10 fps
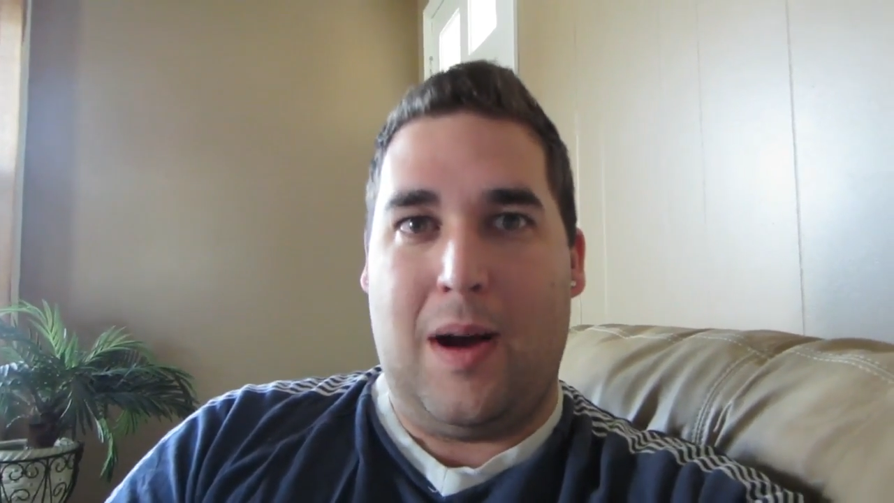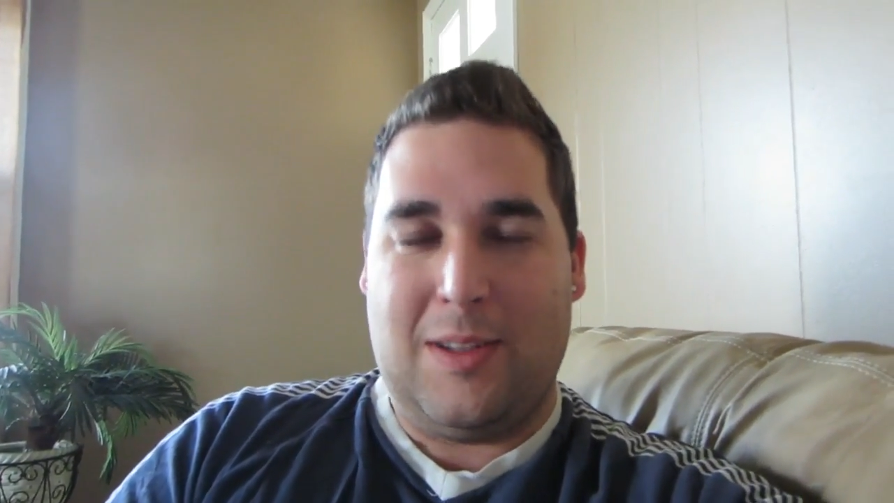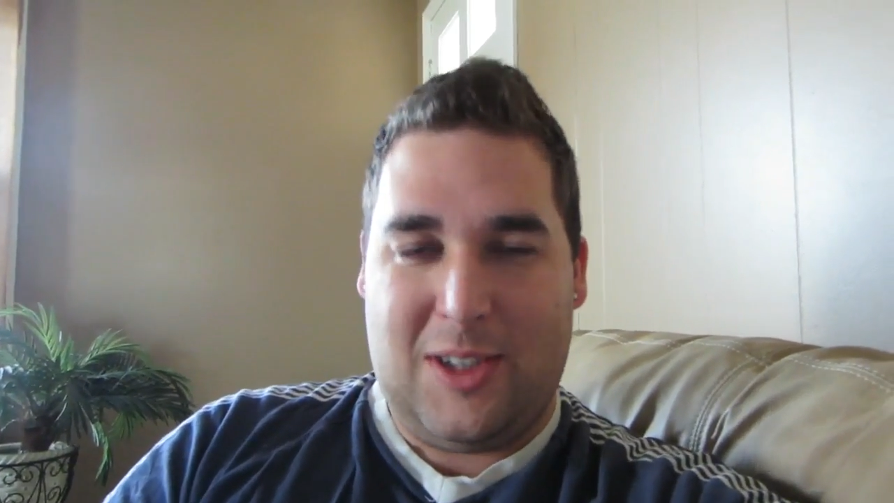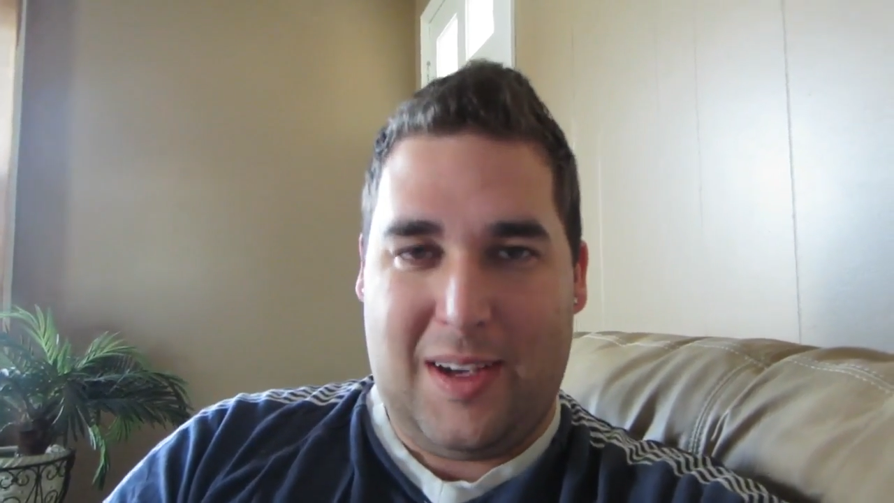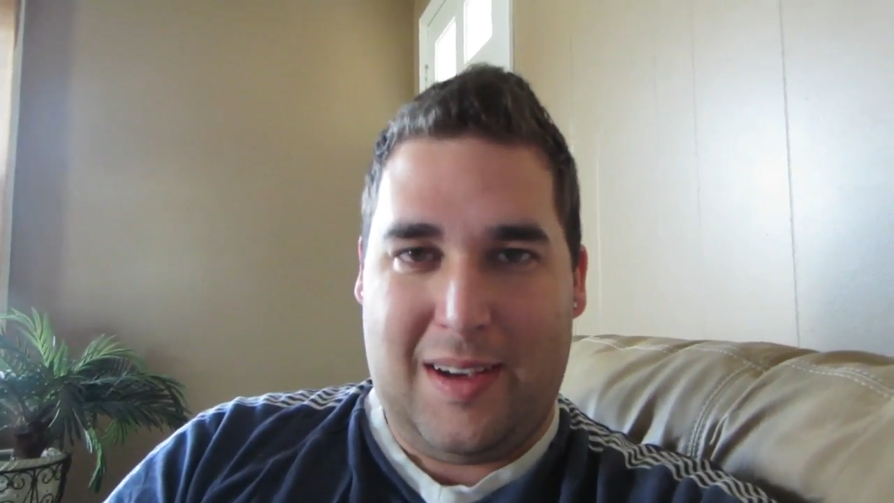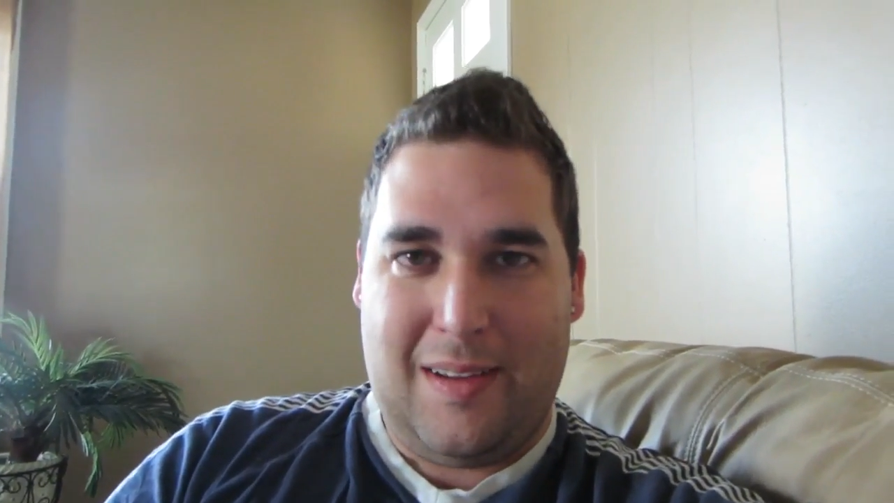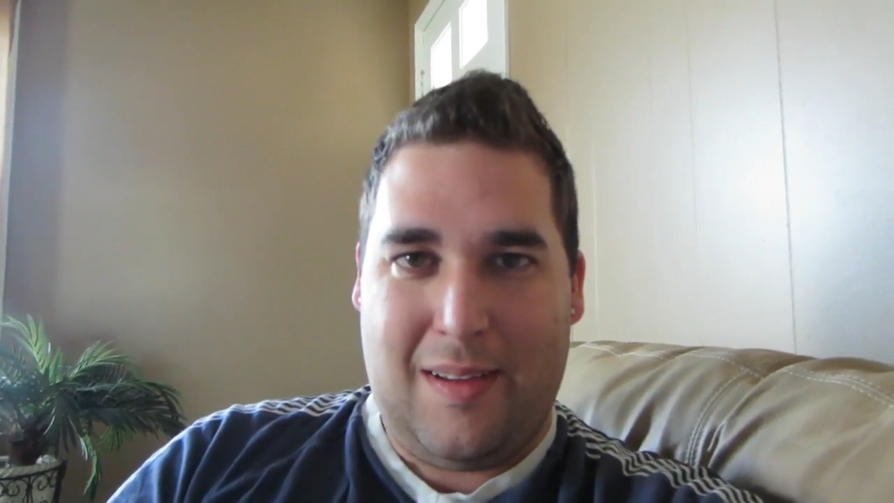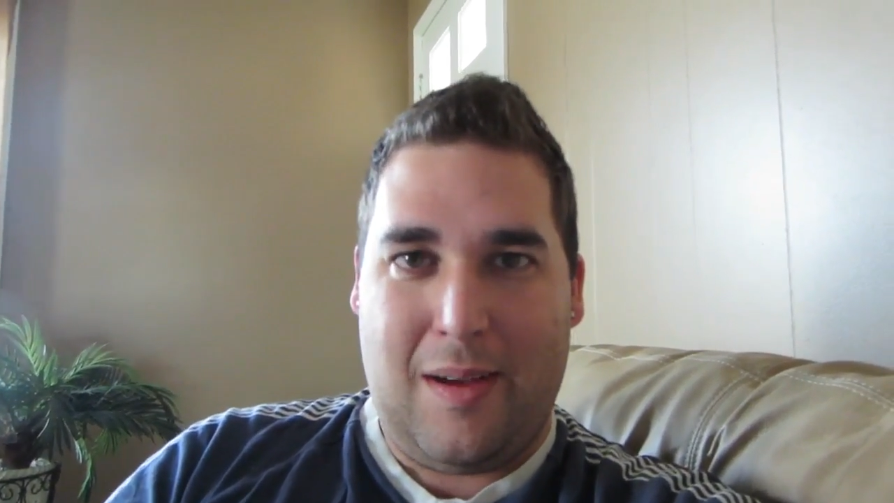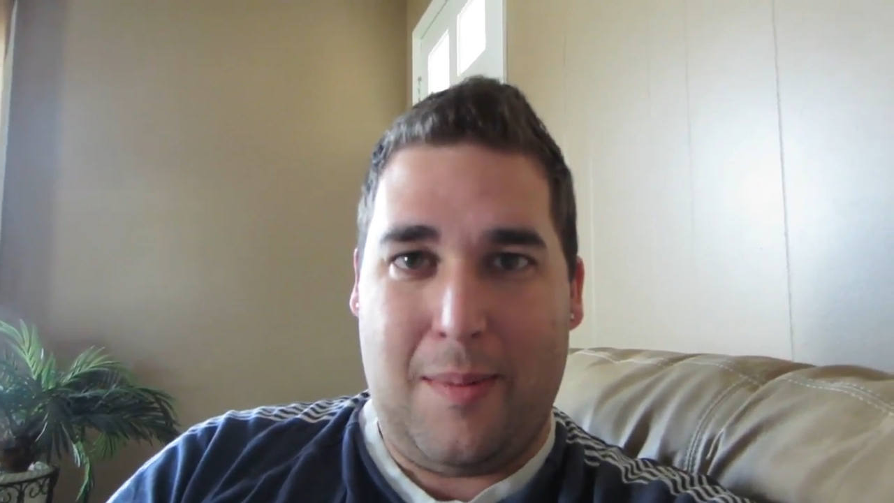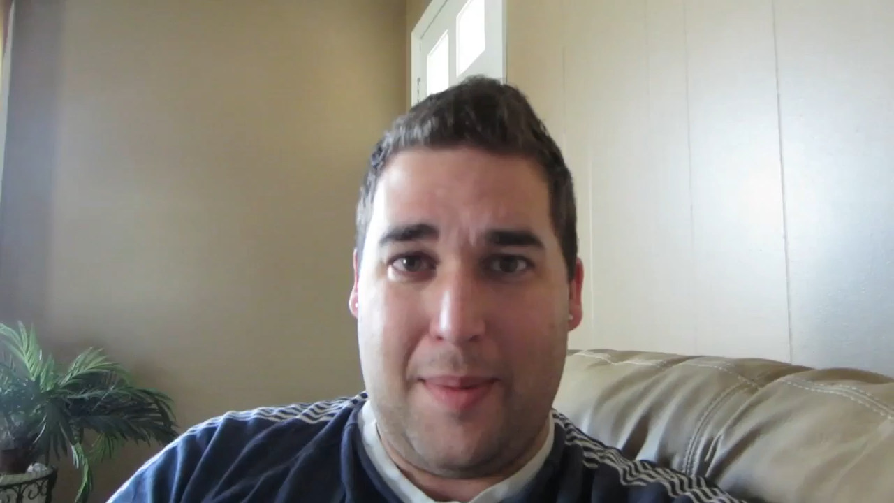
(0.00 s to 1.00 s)
watching.
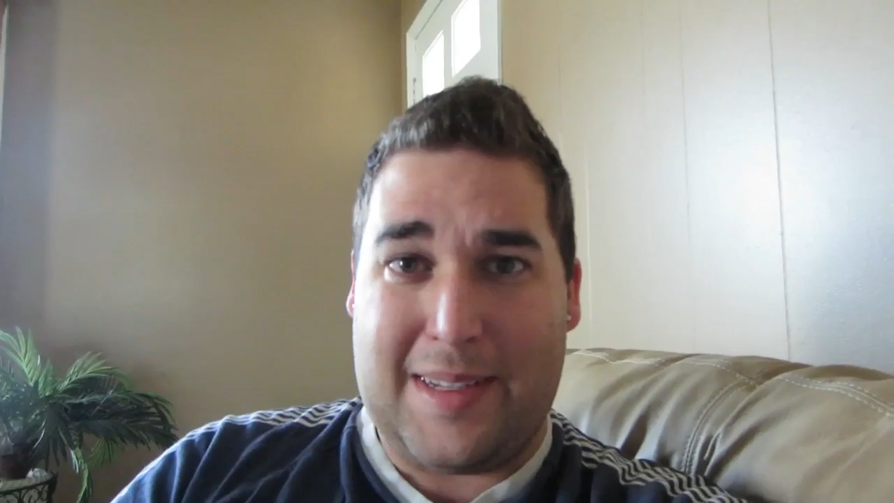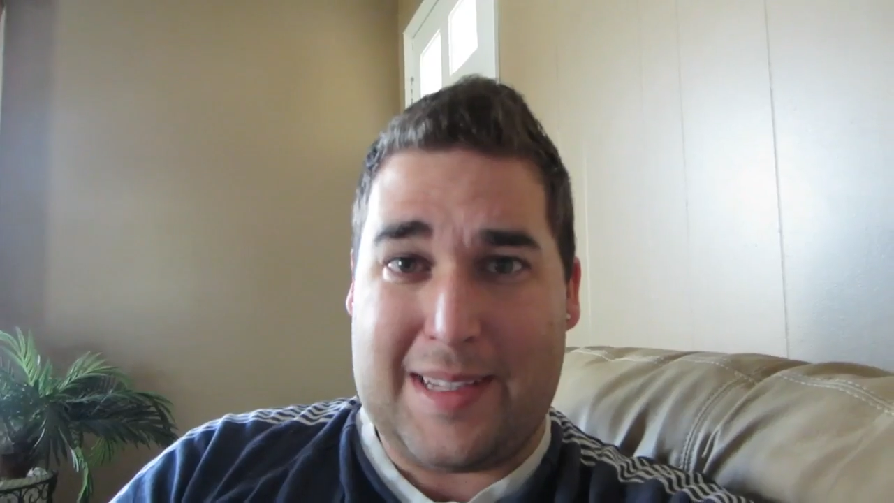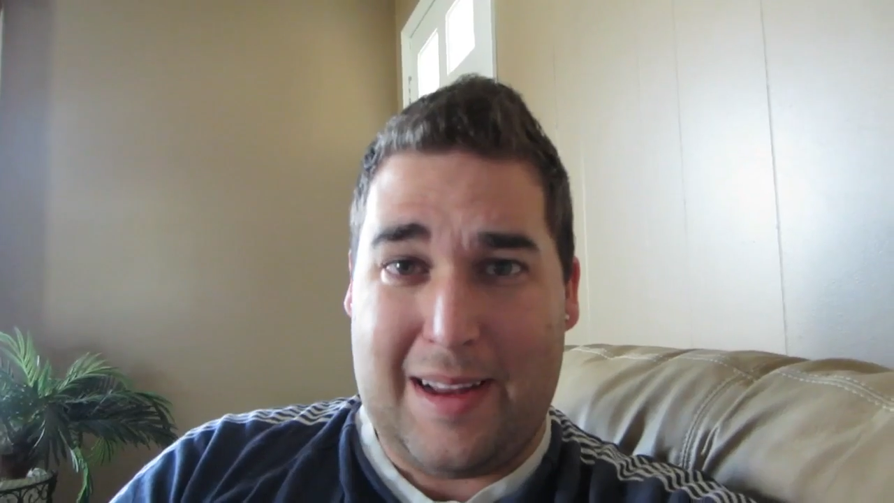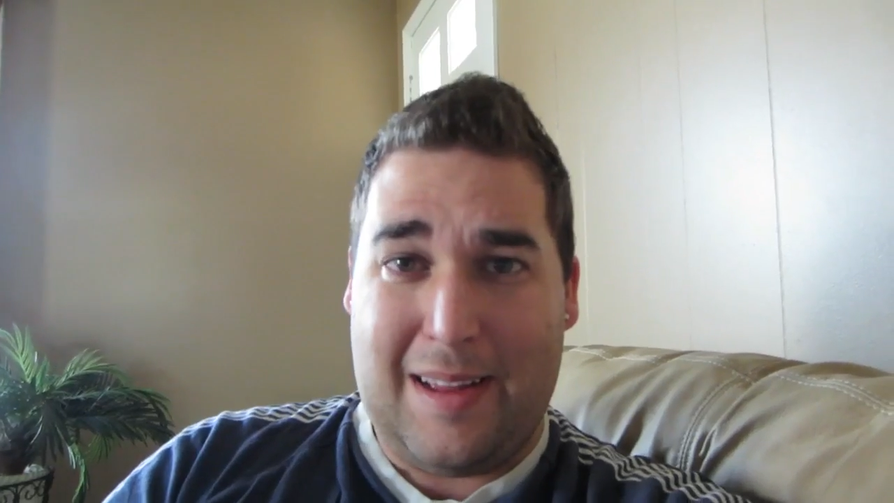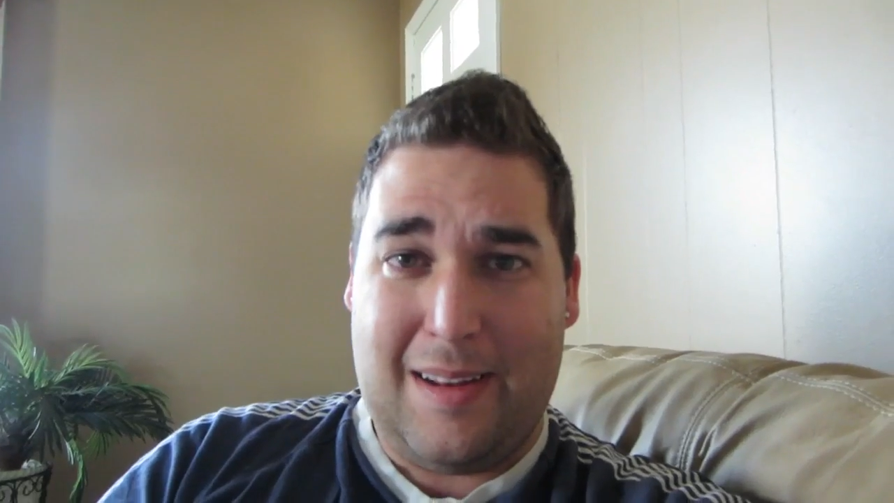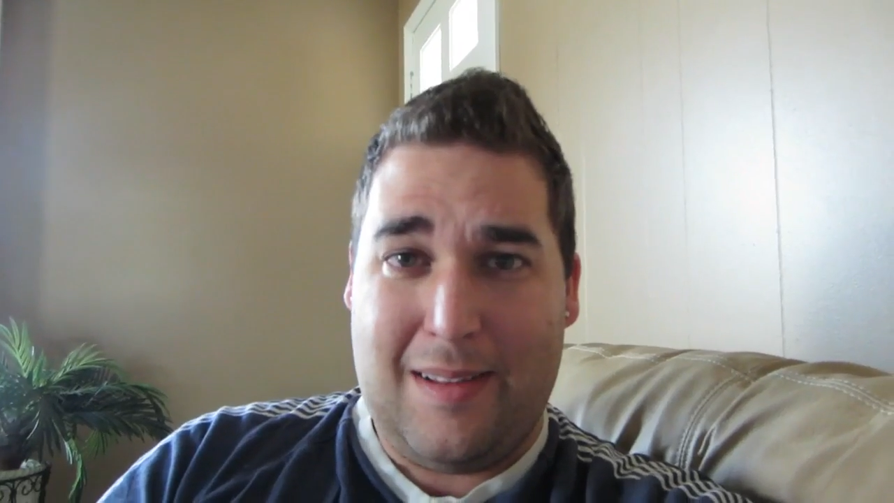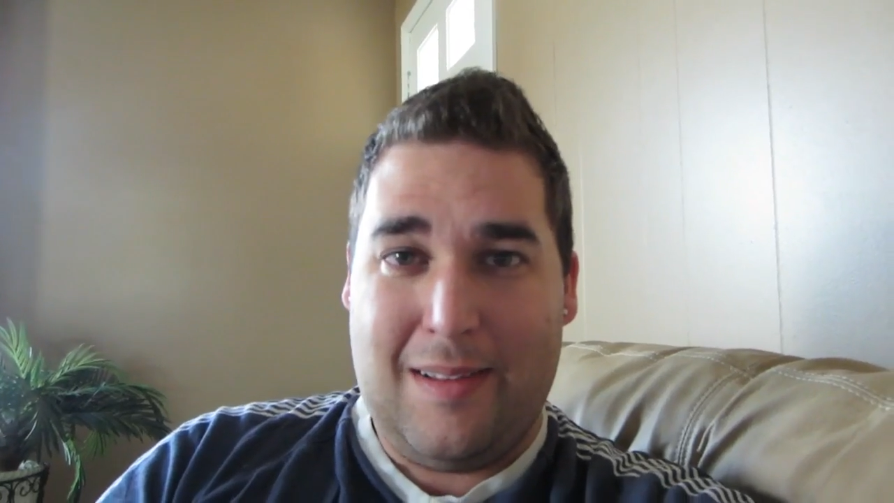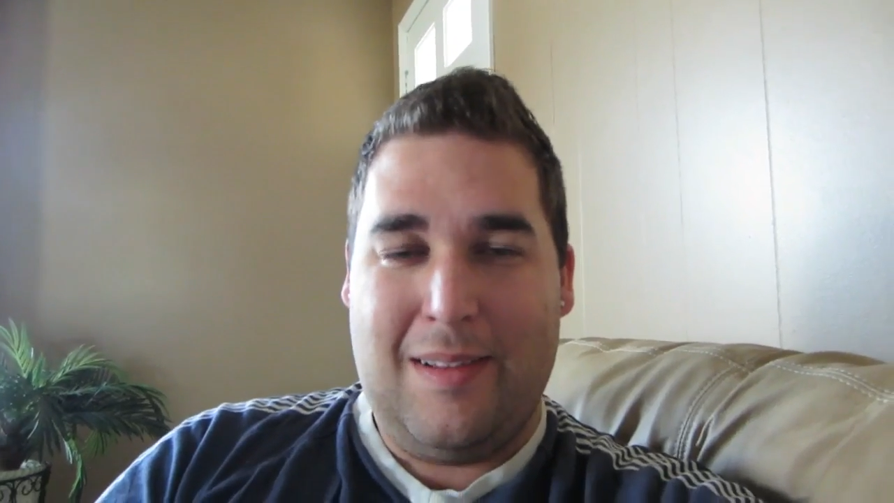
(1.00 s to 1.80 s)
I'm excited.